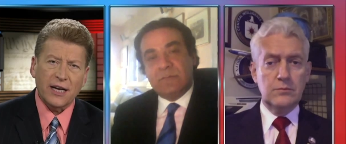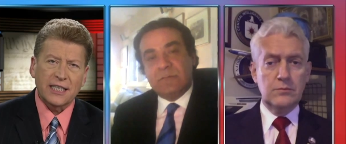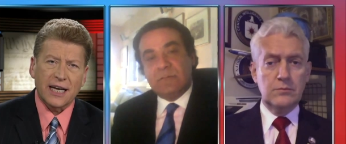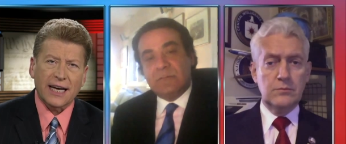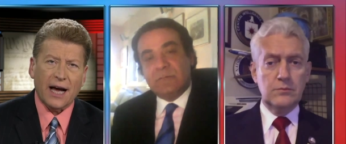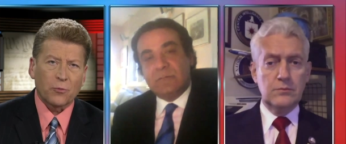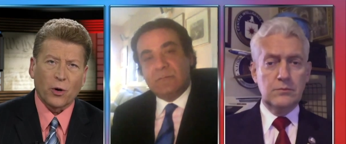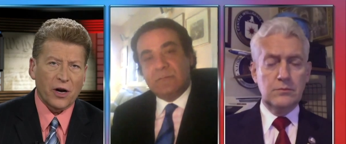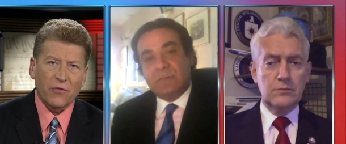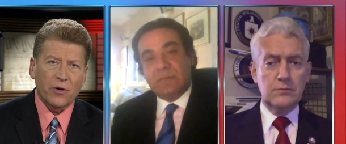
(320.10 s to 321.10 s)
Speaker 1: to take out
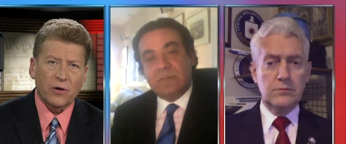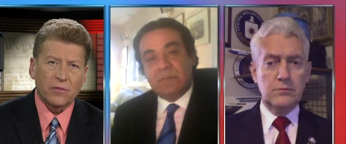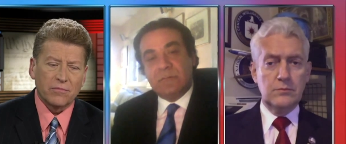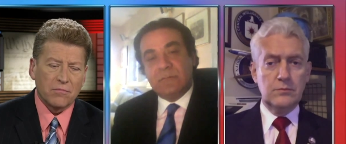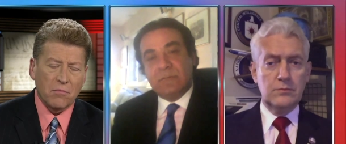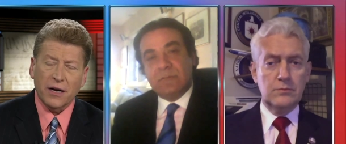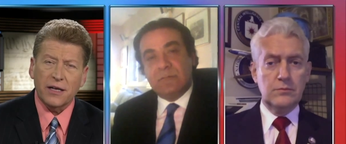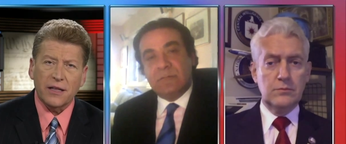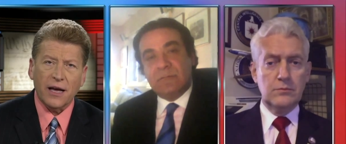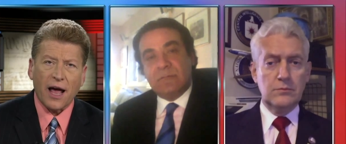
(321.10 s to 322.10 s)
whatever
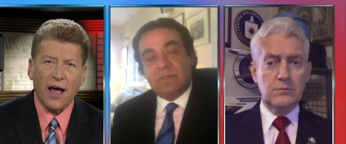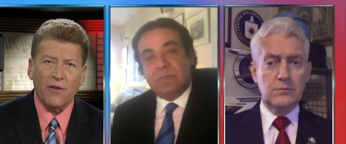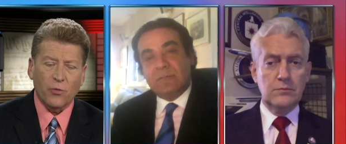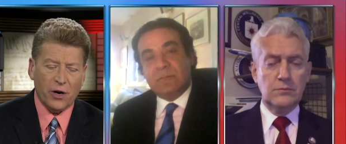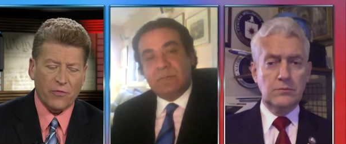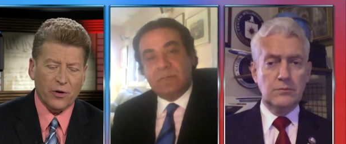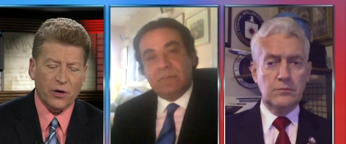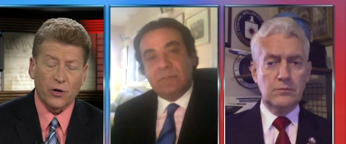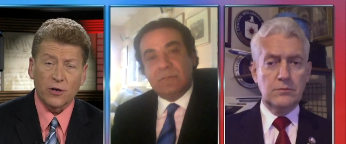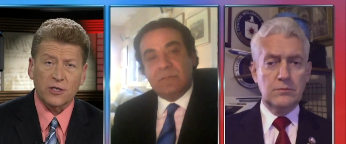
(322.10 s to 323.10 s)
money they have, whatever
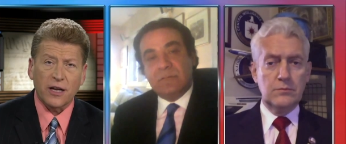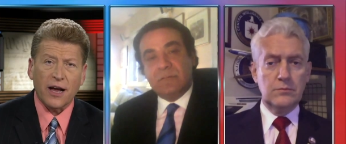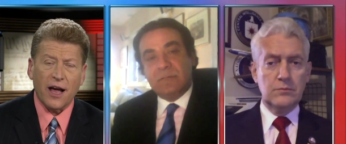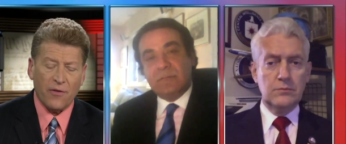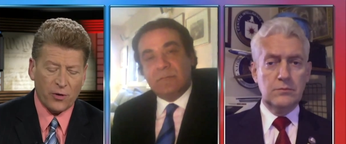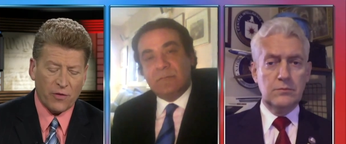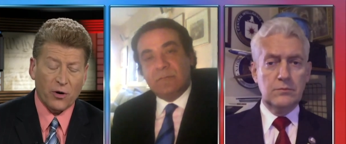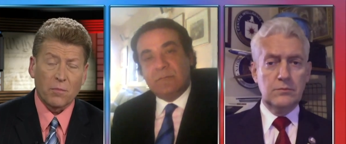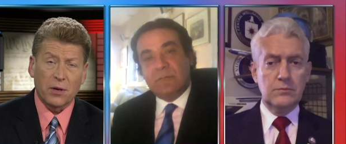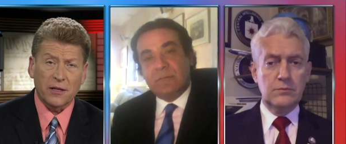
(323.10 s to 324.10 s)
goods they have, whatever
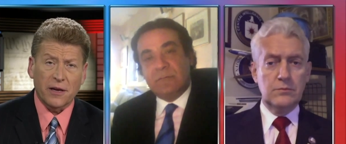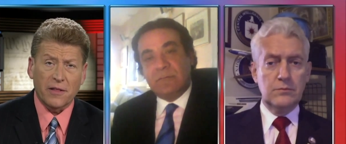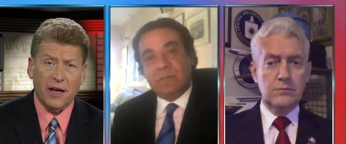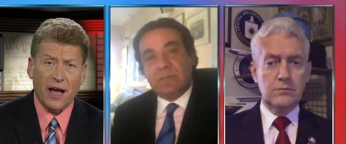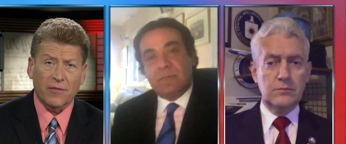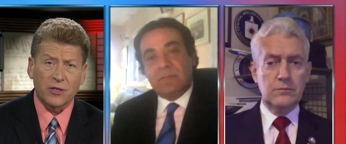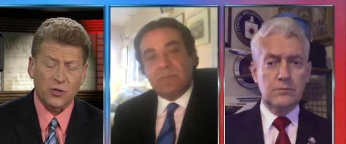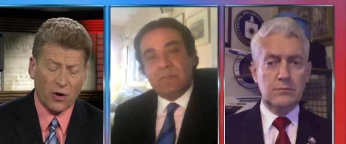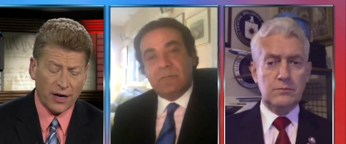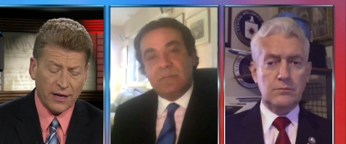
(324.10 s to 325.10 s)
ability they have to
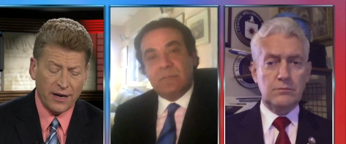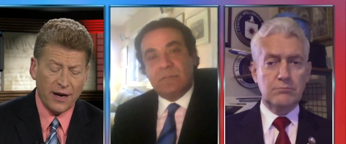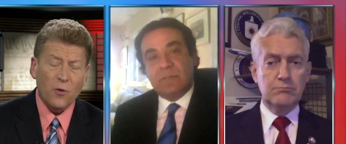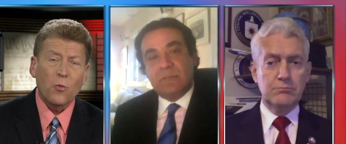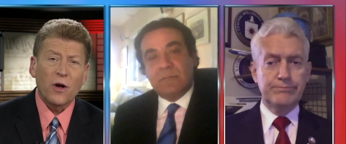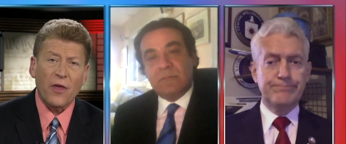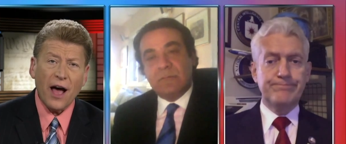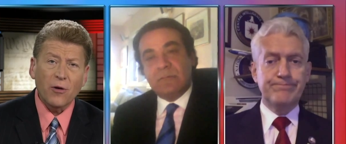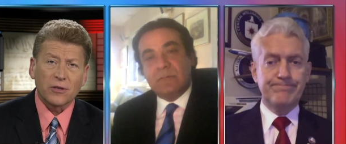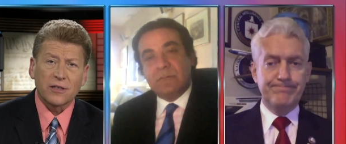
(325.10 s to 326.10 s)
strike,
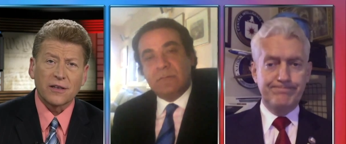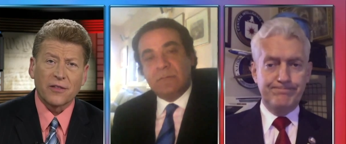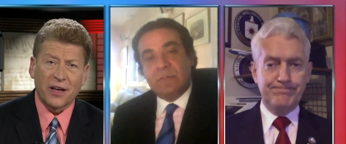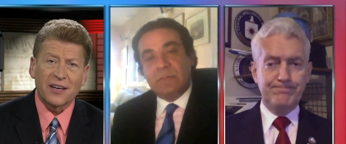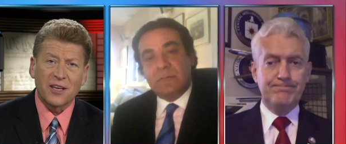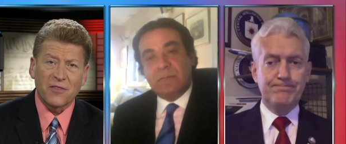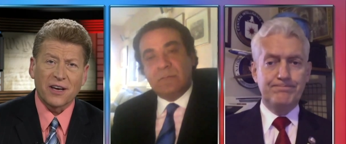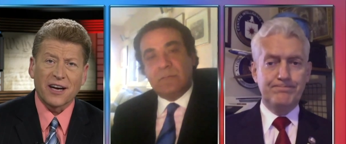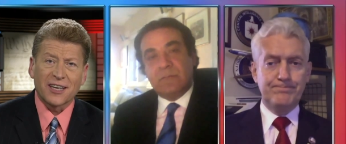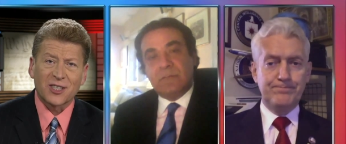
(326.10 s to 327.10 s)
without then
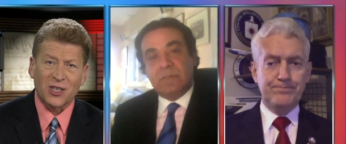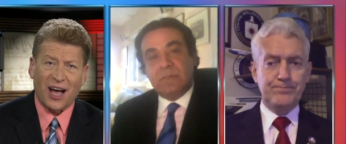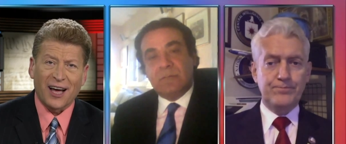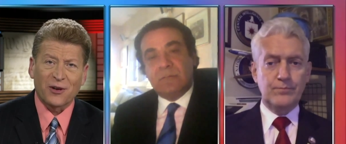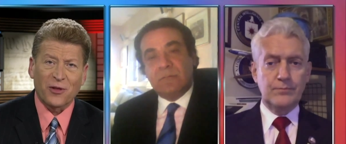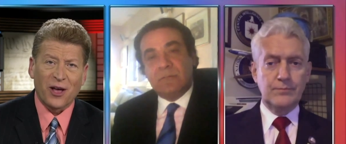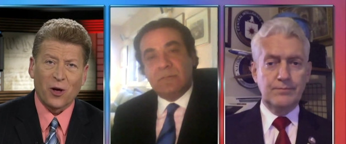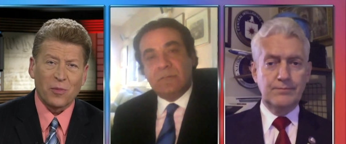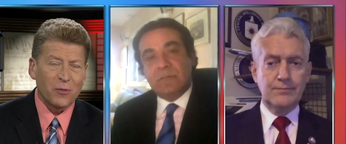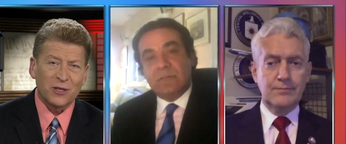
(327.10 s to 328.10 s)
giving Assad the
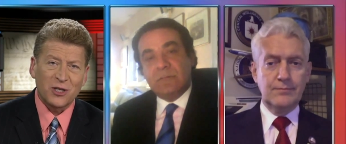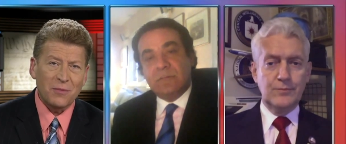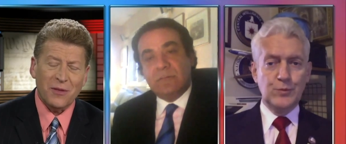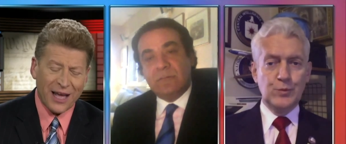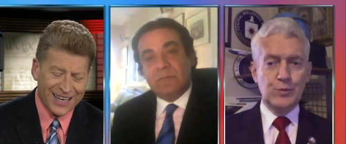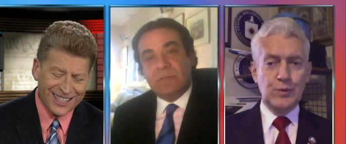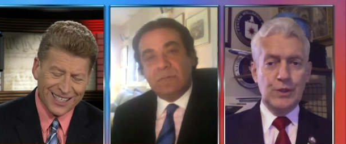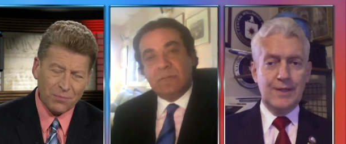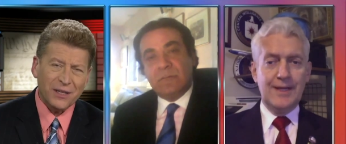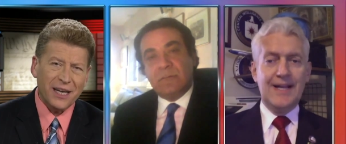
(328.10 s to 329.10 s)
help. It would seem that that is
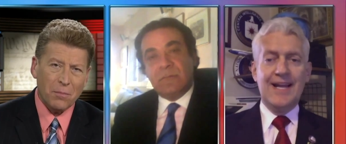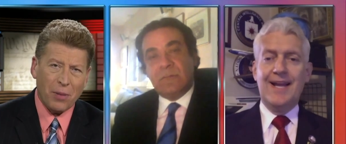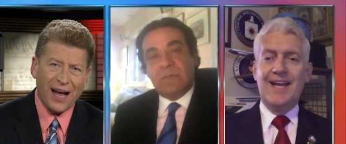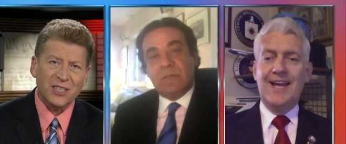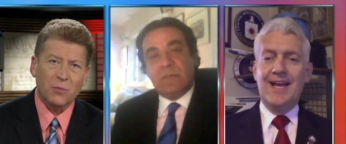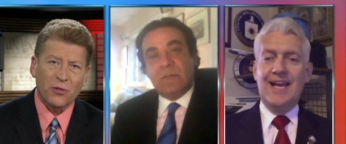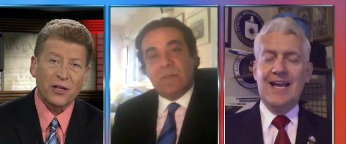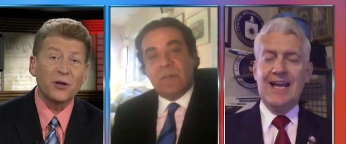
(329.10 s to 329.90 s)
simply an impossible thing to